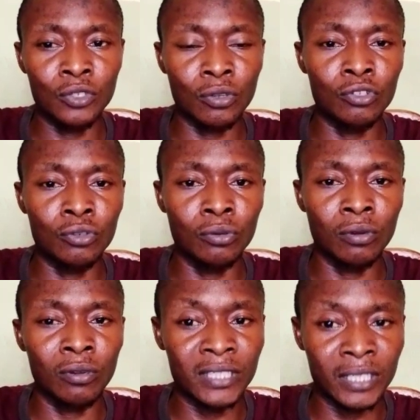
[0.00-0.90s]
sought to
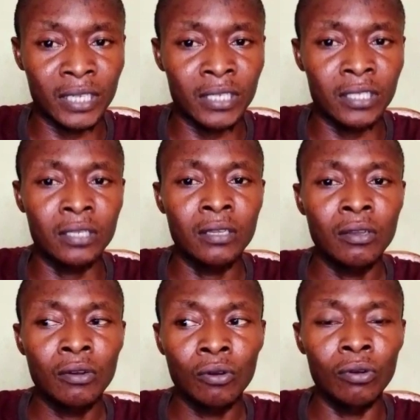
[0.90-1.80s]
contest
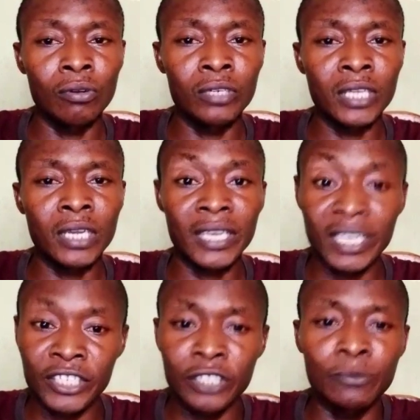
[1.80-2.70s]
colonial
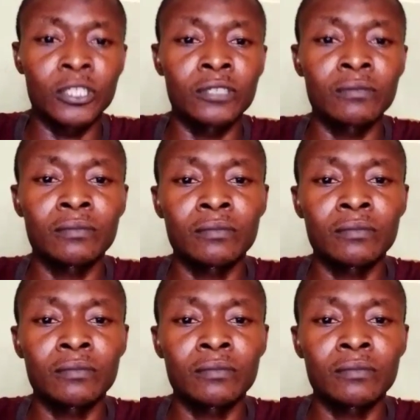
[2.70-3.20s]
hegemony.